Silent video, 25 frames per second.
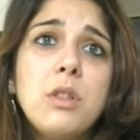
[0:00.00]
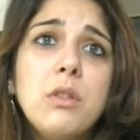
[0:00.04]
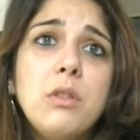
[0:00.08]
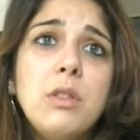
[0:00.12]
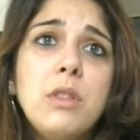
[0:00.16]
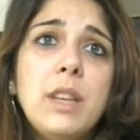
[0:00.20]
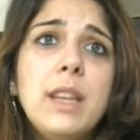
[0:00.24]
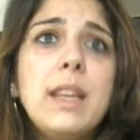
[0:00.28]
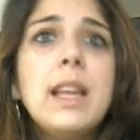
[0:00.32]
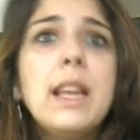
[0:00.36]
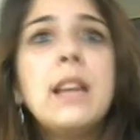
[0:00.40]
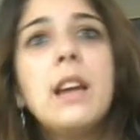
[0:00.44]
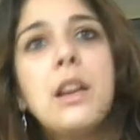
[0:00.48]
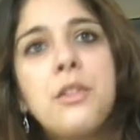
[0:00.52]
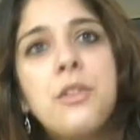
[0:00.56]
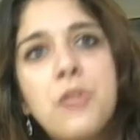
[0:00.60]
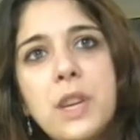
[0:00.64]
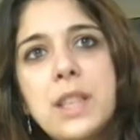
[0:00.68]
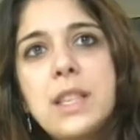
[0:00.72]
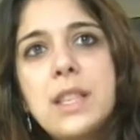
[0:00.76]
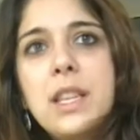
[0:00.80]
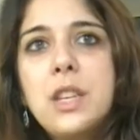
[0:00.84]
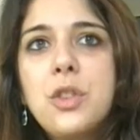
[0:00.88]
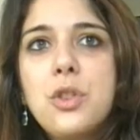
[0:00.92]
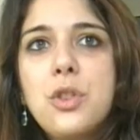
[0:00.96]
They
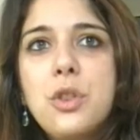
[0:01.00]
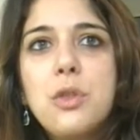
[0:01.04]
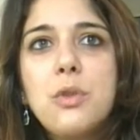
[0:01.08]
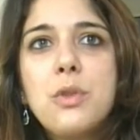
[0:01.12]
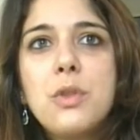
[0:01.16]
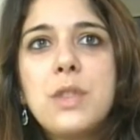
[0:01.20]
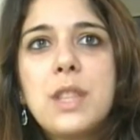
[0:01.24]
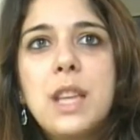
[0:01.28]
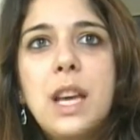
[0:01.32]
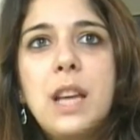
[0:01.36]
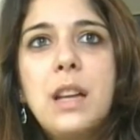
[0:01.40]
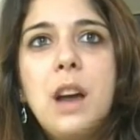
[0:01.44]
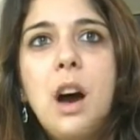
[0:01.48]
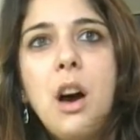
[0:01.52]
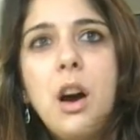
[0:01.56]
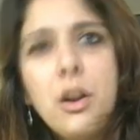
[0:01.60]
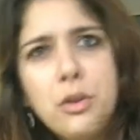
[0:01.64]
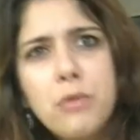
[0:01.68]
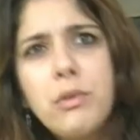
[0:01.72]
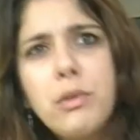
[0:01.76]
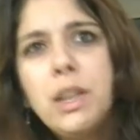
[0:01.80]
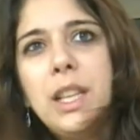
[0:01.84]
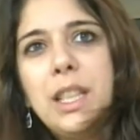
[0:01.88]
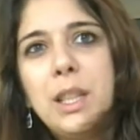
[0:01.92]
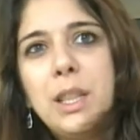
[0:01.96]
address issues that
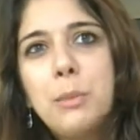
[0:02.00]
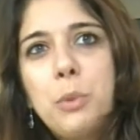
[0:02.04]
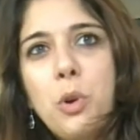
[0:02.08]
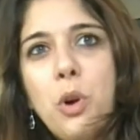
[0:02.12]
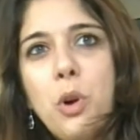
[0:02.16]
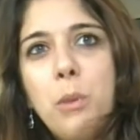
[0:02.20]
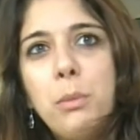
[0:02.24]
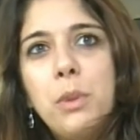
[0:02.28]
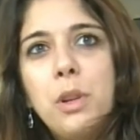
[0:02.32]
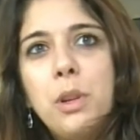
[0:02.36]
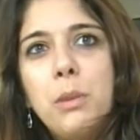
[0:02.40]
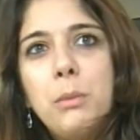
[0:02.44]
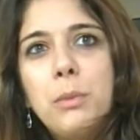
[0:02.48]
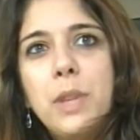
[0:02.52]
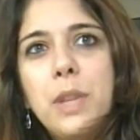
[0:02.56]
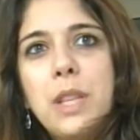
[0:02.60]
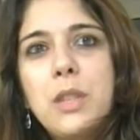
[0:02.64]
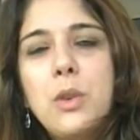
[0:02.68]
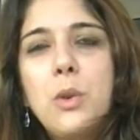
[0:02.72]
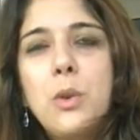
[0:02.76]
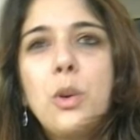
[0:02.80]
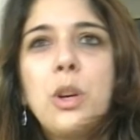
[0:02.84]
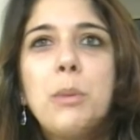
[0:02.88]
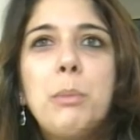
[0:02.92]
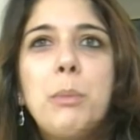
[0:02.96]
aren't really the problem. They
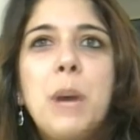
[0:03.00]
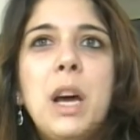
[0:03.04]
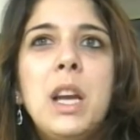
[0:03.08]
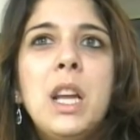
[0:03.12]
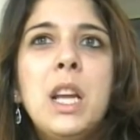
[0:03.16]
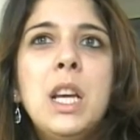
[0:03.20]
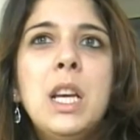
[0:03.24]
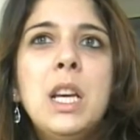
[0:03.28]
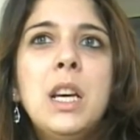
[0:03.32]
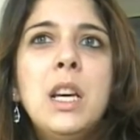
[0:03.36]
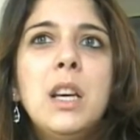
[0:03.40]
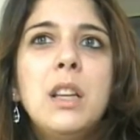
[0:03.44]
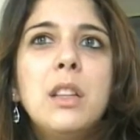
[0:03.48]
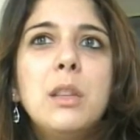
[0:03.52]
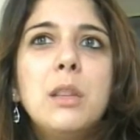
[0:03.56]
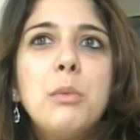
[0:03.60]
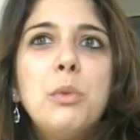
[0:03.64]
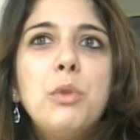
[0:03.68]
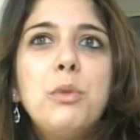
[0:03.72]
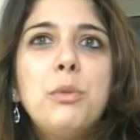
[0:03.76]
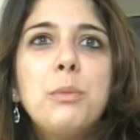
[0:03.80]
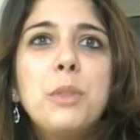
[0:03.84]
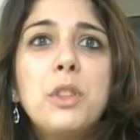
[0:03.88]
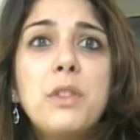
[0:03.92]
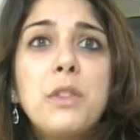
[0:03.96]
talk about the
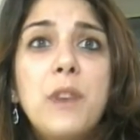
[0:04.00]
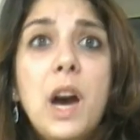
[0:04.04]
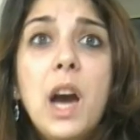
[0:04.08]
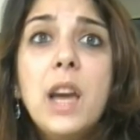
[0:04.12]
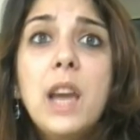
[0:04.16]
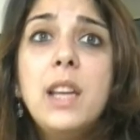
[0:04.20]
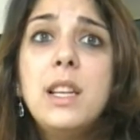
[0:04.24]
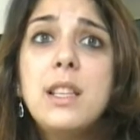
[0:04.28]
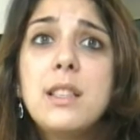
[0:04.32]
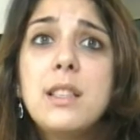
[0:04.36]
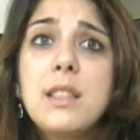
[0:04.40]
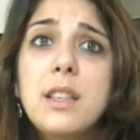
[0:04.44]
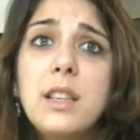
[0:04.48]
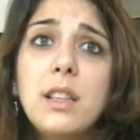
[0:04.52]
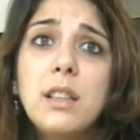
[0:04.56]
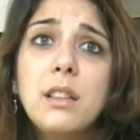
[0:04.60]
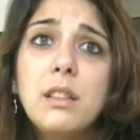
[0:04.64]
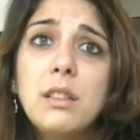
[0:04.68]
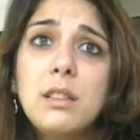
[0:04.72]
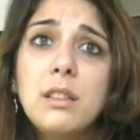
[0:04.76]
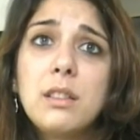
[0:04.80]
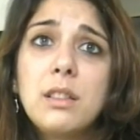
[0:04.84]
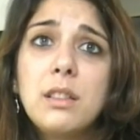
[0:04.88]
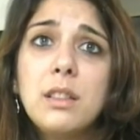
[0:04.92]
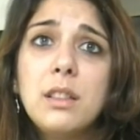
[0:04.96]
movement of highly
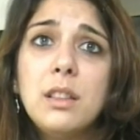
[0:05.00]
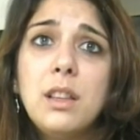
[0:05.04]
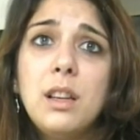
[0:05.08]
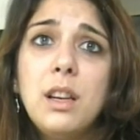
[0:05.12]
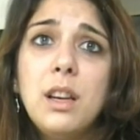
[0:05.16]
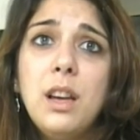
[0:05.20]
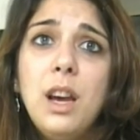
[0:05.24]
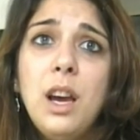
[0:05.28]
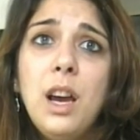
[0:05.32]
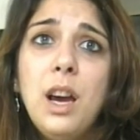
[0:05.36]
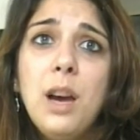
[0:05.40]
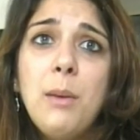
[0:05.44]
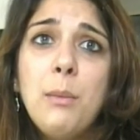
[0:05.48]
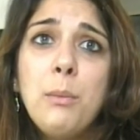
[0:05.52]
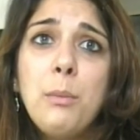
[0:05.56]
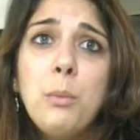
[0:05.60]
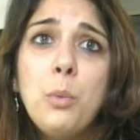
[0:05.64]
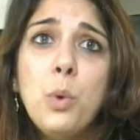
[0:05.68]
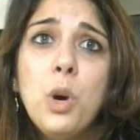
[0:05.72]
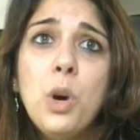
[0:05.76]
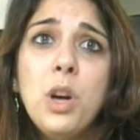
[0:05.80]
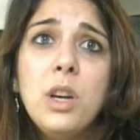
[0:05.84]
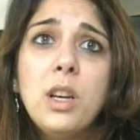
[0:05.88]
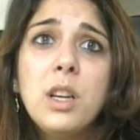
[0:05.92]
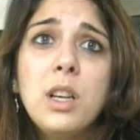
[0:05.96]
skilled um,
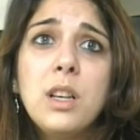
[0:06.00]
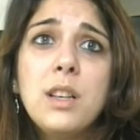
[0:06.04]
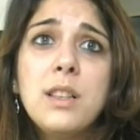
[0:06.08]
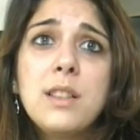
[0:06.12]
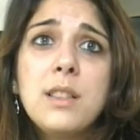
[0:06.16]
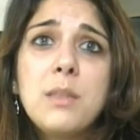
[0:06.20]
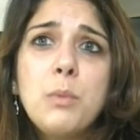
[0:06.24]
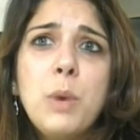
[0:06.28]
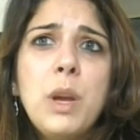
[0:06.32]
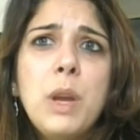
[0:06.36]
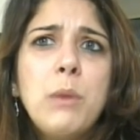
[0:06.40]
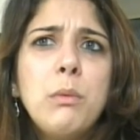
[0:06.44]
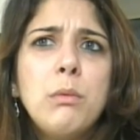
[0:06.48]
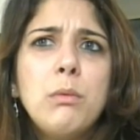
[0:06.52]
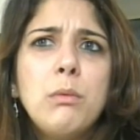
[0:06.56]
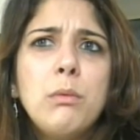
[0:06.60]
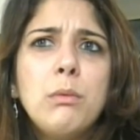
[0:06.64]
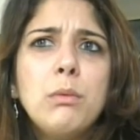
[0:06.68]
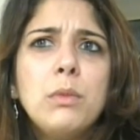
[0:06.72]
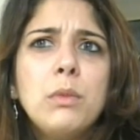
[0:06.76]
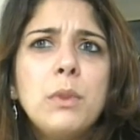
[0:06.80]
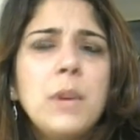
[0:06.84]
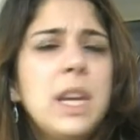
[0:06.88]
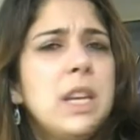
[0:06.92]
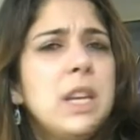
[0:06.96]
workers, when
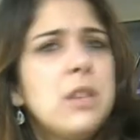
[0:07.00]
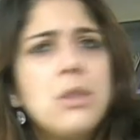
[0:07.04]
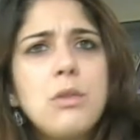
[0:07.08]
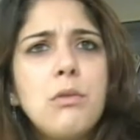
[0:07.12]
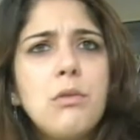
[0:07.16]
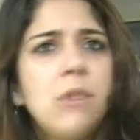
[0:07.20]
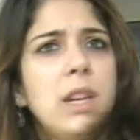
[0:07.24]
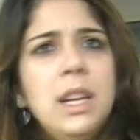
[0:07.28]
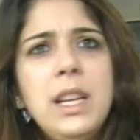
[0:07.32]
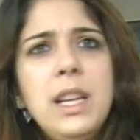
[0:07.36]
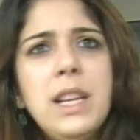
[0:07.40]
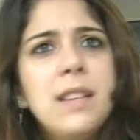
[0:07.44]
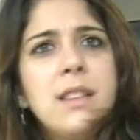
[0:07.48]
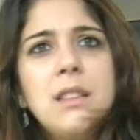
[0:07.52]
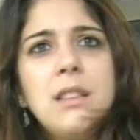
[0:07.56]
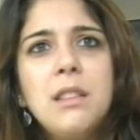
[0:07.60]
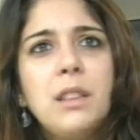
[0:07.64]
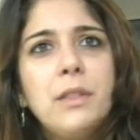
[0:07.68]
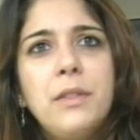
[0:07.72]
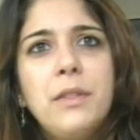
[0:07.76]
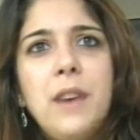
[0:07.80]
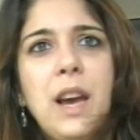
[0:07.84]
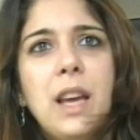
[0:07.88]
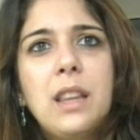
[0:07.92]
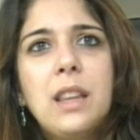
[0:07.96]
the issue really isn't
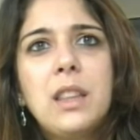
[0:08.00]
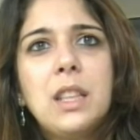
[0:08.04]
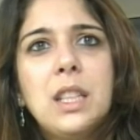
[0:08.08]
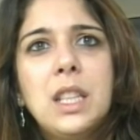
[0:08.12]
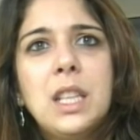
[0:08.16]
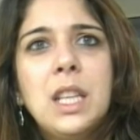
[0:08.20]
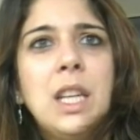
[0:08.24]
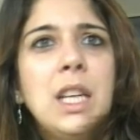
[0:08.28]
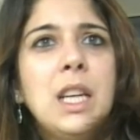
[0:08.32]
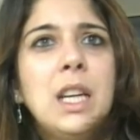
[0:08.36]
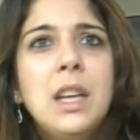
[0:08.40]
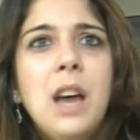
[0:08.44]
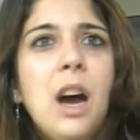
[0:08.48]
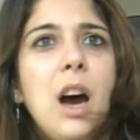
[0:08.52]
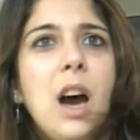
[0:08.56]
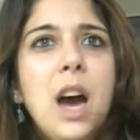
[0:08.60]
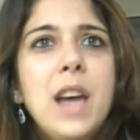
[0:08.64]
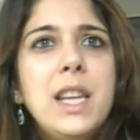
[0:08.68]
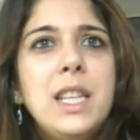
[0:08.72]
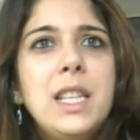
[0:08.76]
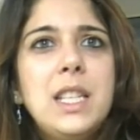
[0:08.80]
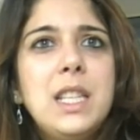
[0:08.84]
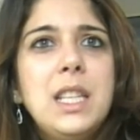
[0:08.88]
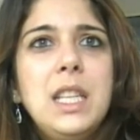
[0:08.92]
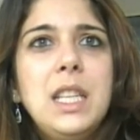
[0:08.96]
the fact that I
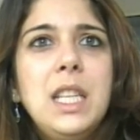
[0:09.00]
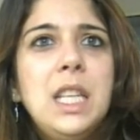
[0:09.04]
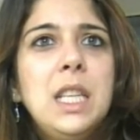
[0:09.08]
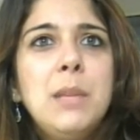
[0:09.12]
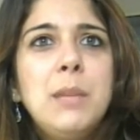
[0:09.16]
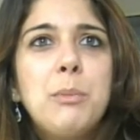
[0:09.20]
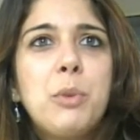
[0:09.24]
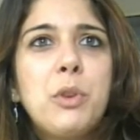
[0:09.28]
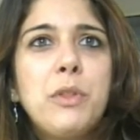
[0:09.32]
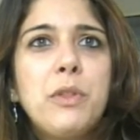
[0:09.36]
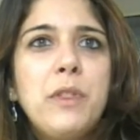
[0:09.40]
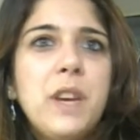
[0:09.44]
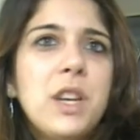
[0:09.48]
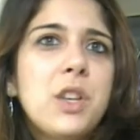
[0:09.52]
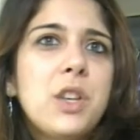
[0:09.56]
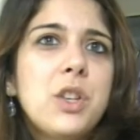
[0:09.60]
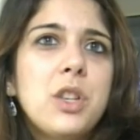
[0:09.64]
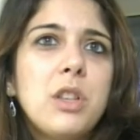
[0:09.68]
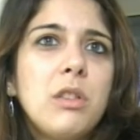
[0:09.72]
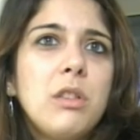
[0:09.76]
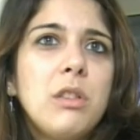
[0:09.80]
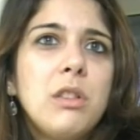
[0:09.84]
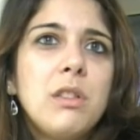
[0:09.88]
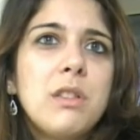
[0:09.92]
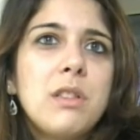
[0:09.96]
T
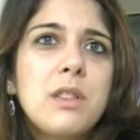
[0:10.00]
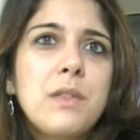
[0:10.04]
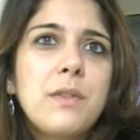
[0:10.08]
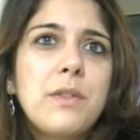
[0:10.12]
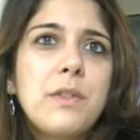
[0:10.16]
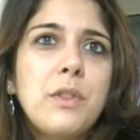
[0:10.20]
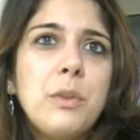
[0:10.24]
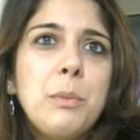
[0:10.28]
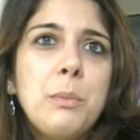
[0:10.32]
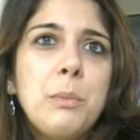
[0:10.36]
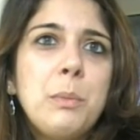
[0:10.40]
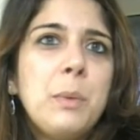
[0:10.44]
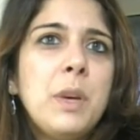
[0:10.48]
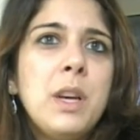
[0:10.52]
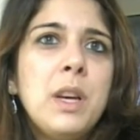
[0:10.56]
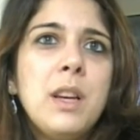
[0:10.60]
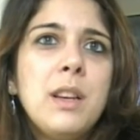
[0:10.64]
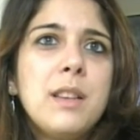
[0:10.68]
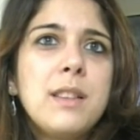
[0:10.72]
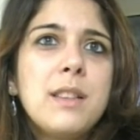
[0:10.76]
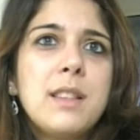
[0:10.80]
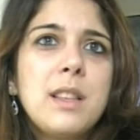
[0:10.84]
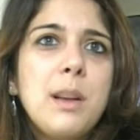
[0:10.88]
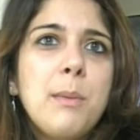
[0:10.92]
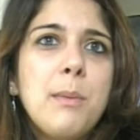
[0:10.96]
professionals from
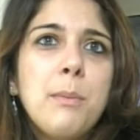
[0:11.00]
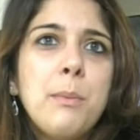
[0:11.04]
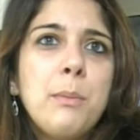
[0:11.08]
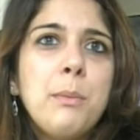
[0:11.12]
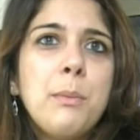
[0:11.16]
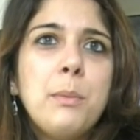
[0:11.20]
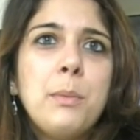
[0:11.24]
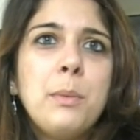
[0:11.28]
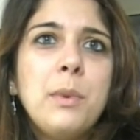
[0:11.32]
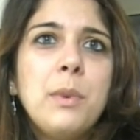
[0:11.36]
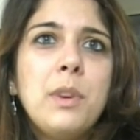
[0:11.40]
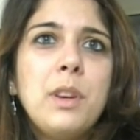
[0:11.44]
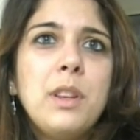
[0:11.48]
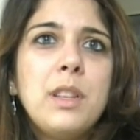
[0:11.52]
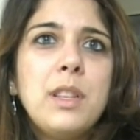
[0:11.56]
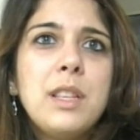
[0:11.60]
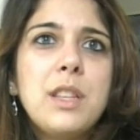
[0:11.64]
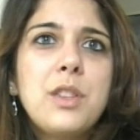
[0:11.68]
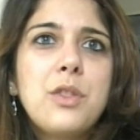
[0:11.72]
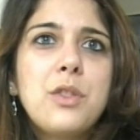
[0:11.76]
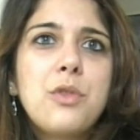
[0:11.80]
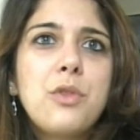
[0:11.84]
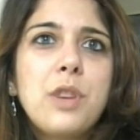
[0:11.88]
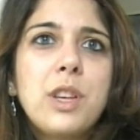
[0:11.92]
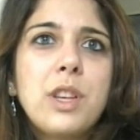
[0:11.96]
some
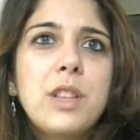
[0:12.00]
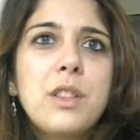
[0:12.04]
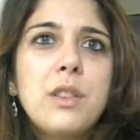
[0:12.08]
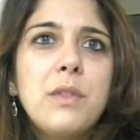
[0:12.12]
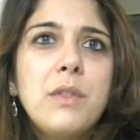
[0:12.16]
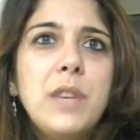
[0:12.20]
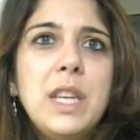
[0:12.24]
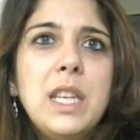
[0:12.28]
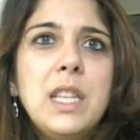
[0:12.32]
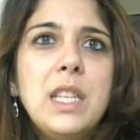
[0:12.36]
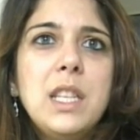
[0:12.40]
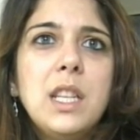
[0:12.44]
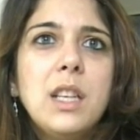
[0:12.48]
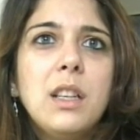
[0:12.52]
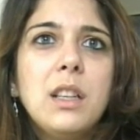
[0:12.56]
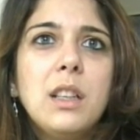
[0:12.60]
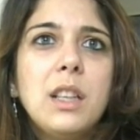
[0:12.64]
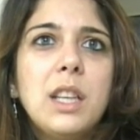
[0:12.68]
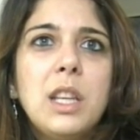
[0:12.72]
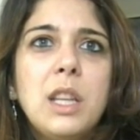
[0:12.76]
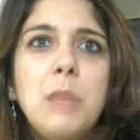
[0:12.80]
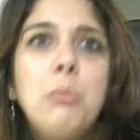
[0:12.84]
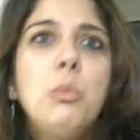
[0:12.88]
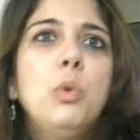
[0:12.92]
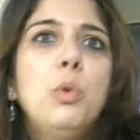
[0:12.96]
districts of India
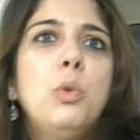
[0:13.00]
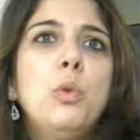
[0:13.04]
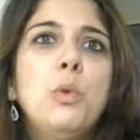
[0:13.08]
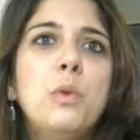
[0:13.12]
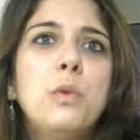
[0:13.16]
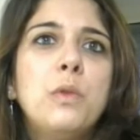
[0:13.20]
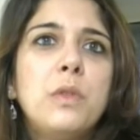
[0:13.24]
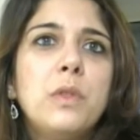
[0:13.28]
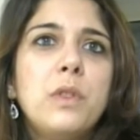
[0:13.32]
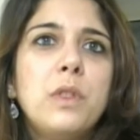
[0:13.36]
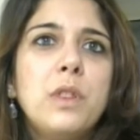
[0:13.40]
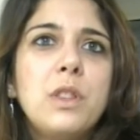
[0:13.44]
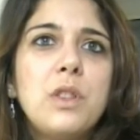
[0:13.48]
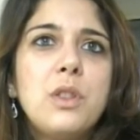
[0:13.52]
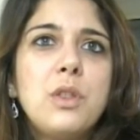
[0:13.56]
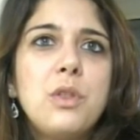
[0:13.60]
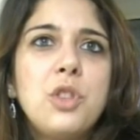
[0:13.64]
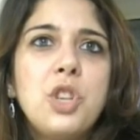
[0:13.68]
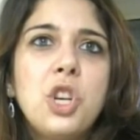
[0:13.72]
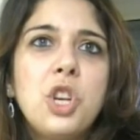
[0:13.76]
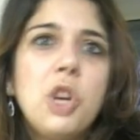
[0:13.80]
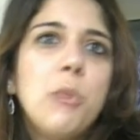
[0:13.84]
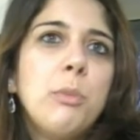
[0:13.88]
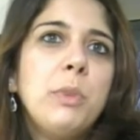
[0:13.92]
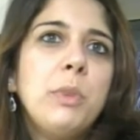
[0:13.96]
can move to
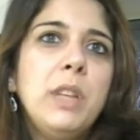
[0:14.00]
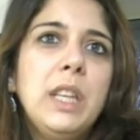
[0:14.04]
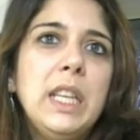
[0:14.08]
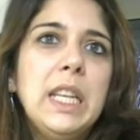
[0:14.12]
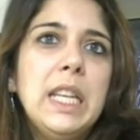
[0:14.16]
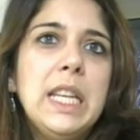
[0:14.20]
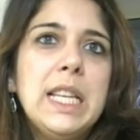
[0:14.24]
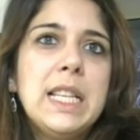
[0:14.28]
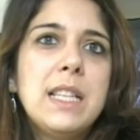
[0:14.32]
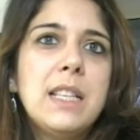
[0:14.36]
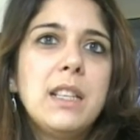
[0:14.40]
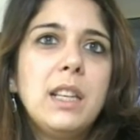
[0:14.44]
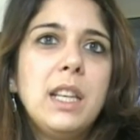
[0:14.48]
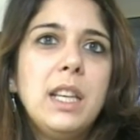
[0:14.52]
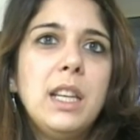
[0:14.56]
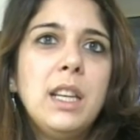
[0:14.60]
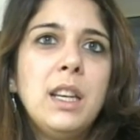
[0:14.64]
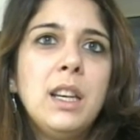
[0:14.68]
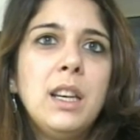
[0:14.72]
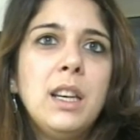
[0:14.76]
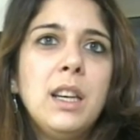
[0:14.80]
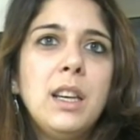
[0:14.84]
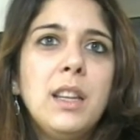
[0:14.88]
Germany easily.